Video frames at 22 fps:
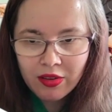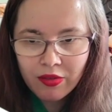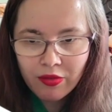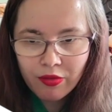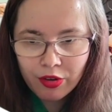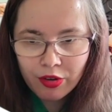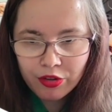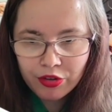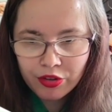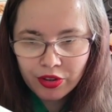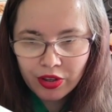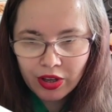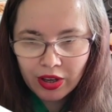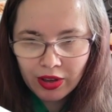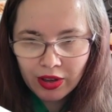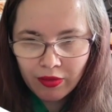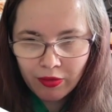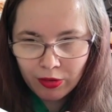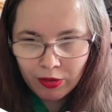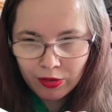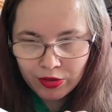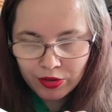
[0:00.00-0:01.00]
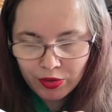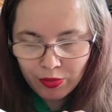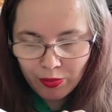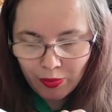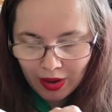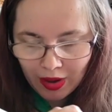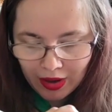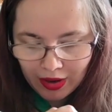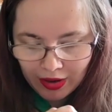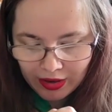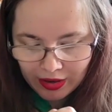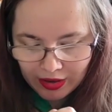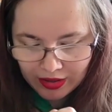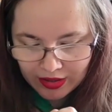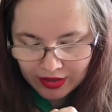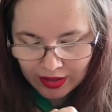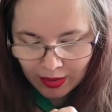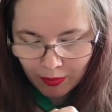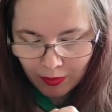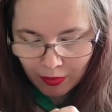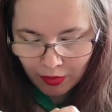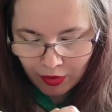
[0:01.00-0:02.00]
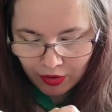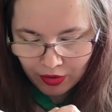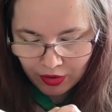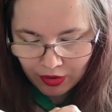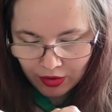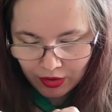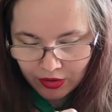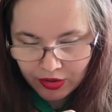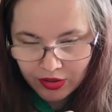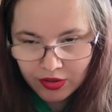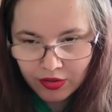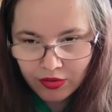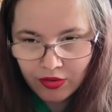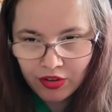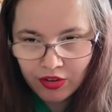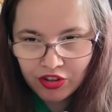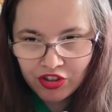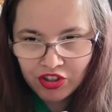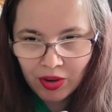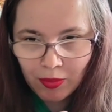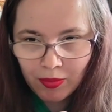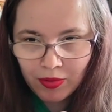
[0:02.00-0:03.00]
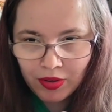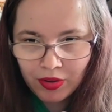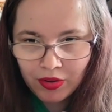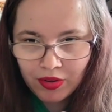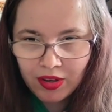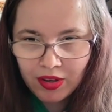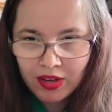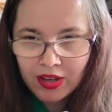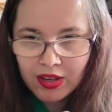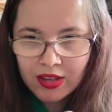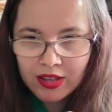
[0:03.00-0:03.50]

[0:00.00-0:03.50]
version, I have also made a separate glossary chapter